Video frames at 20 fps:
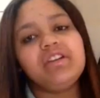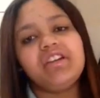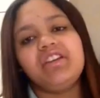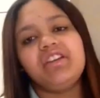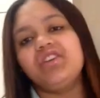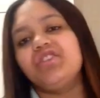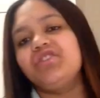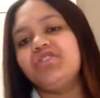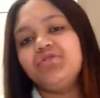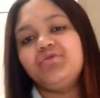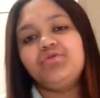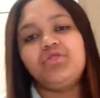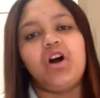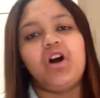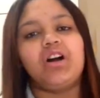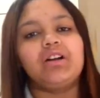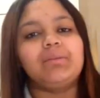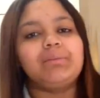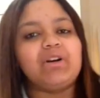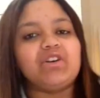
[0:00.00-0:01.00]
hear you
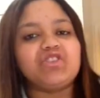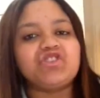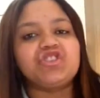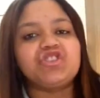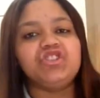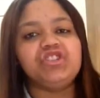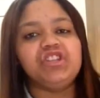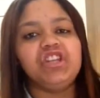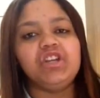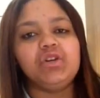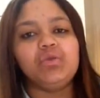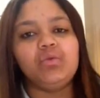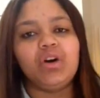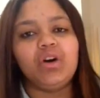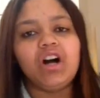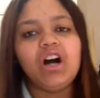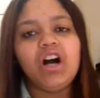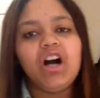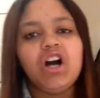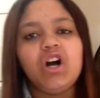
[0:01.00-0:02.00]
talking about
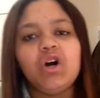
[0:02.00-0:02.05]
Shaniqua